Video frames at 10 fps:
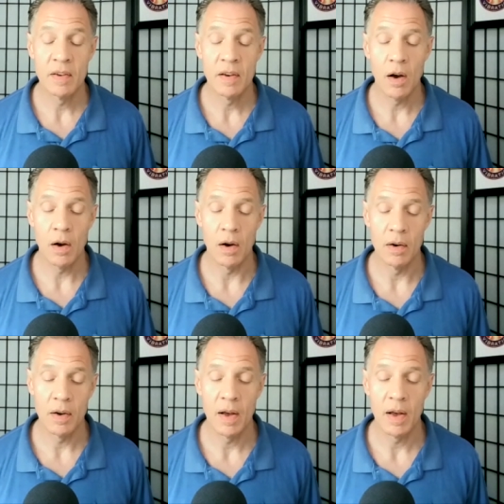oh,
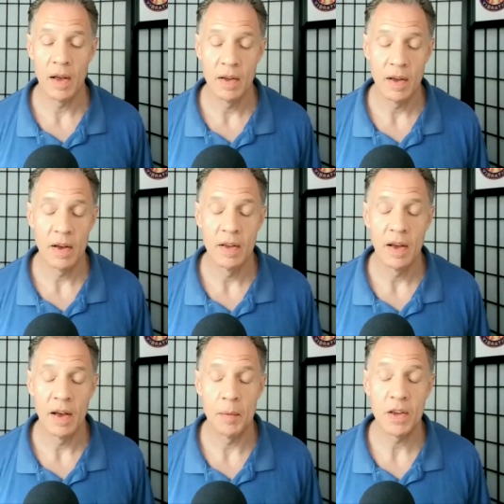
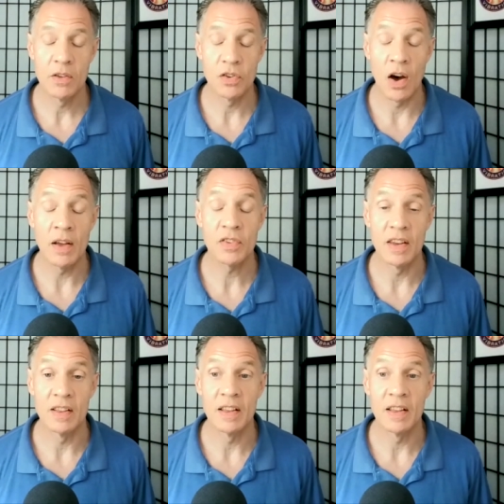I'm exhausted.